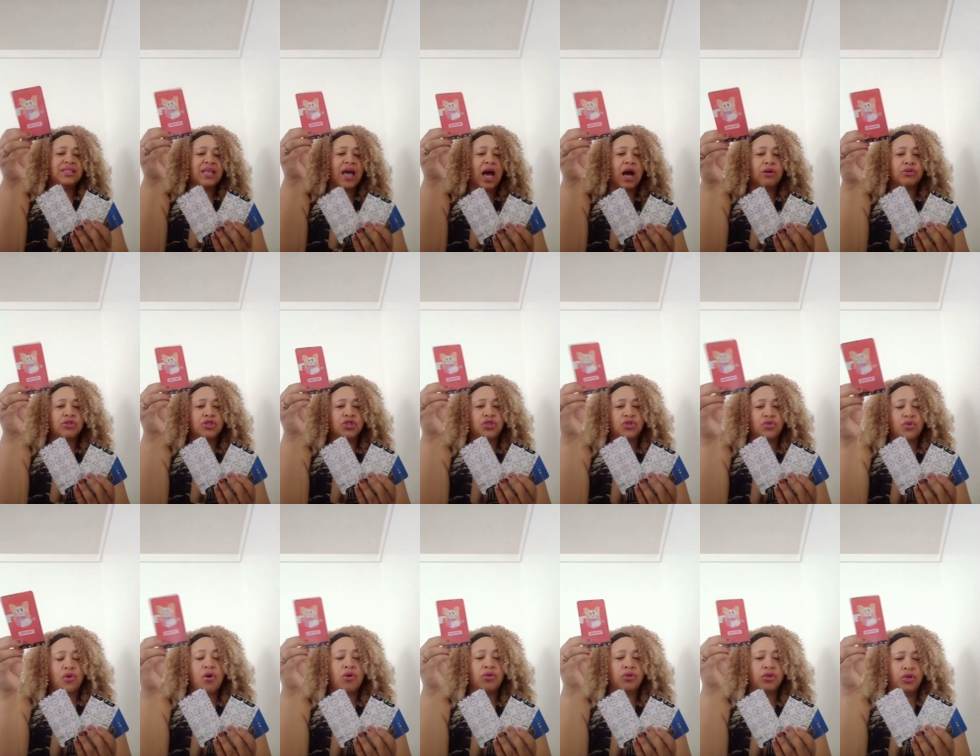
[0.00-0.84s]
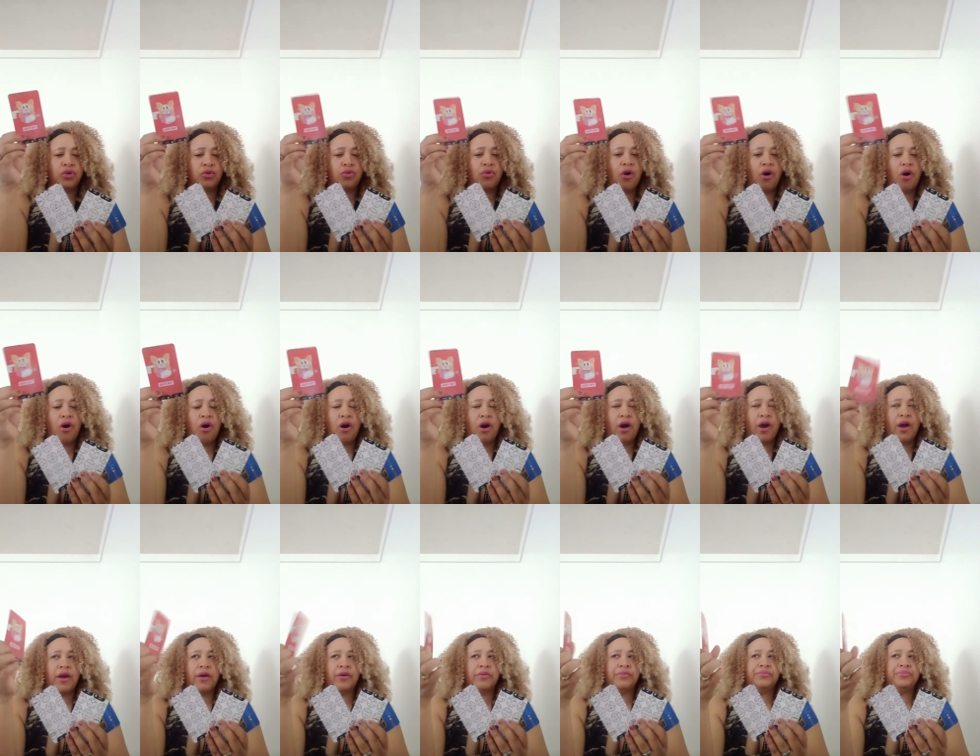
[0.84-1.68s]
how strong you
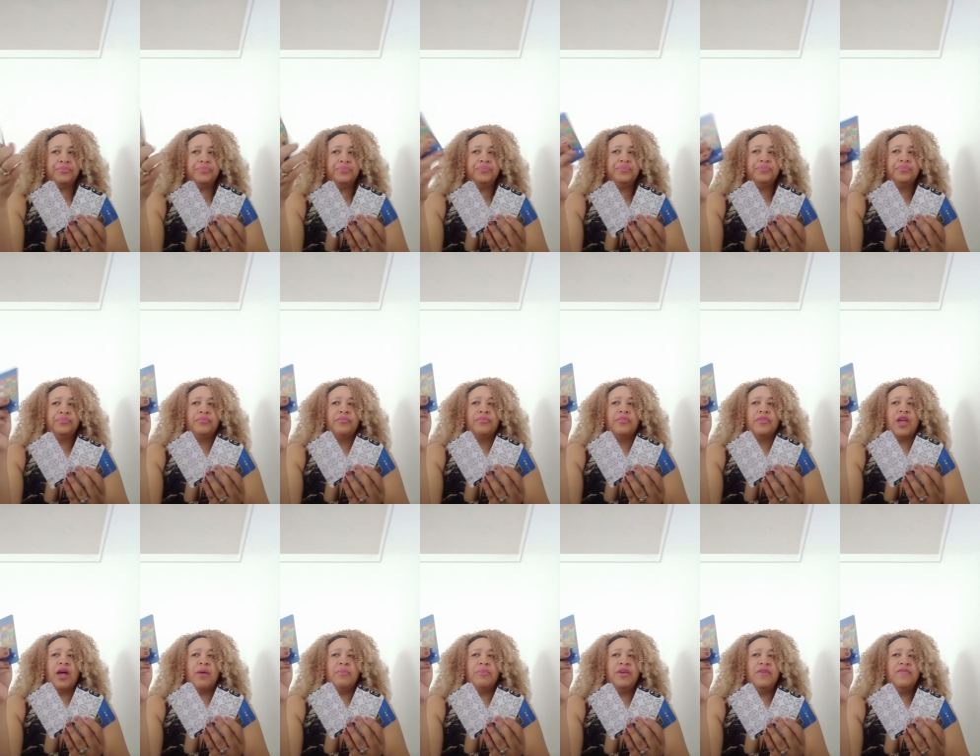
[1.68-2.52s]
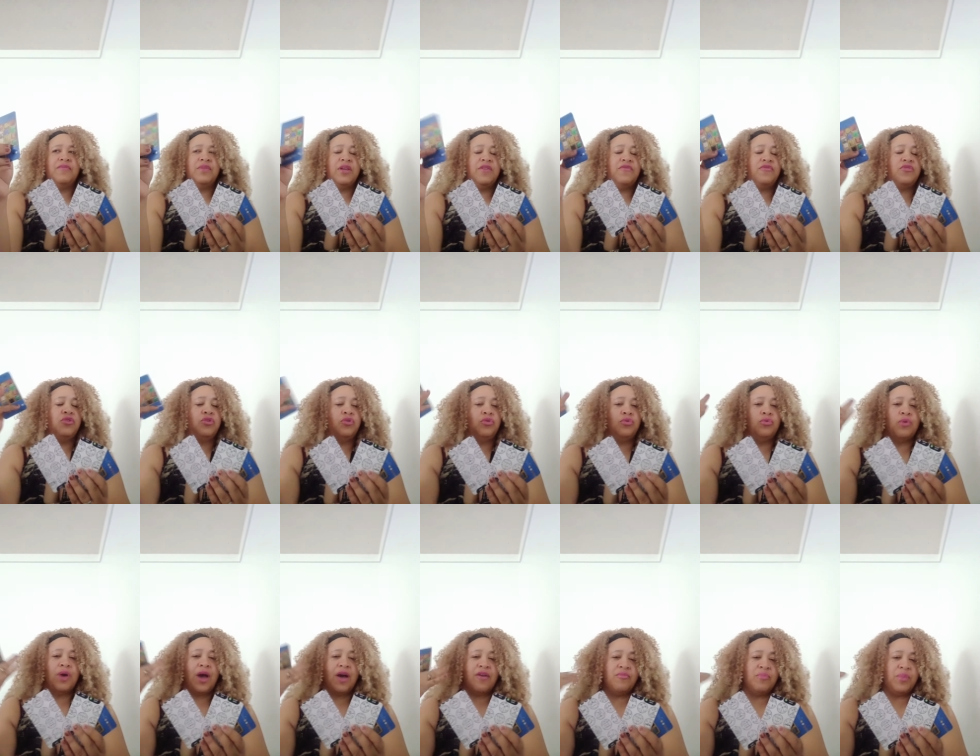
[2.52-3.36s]
are. Um, even if
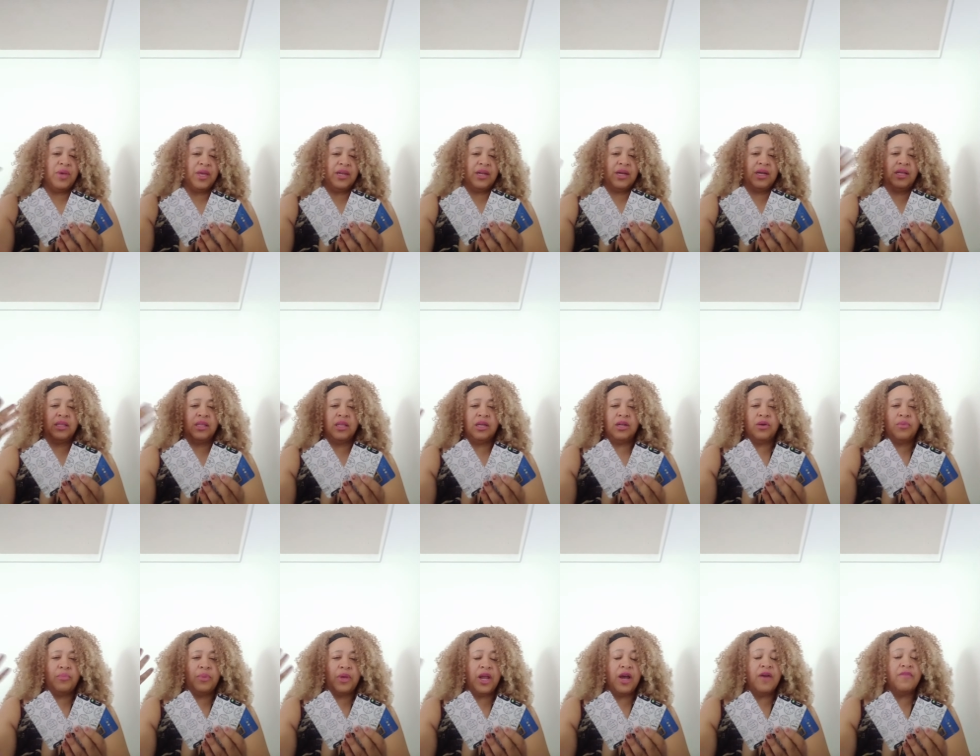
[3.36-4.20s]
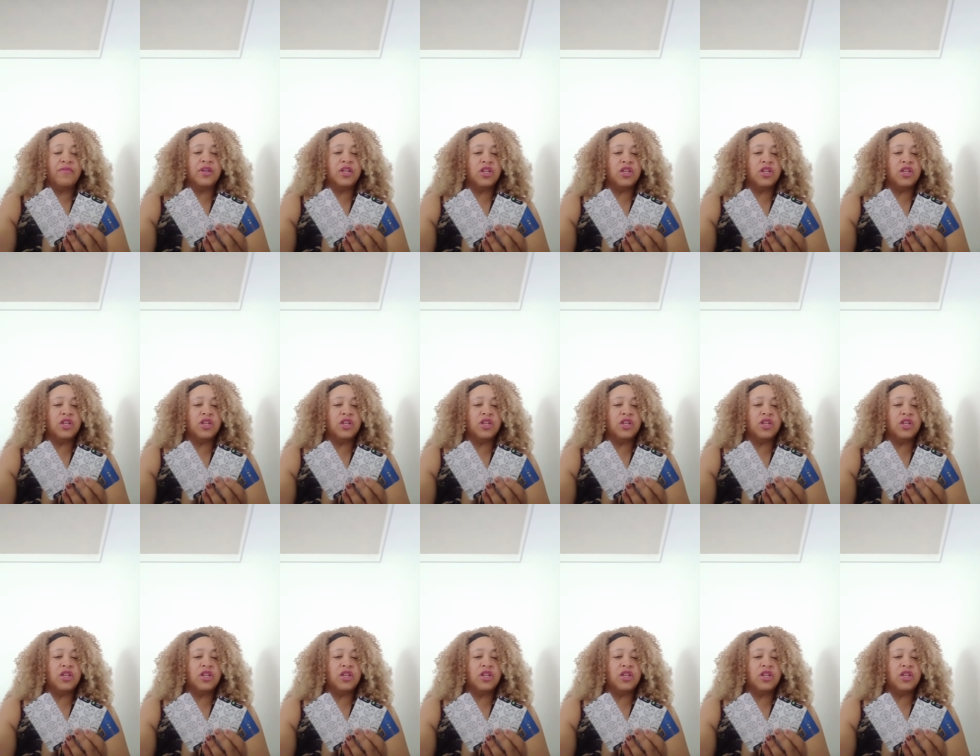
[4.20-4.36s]
you have been a little bit of a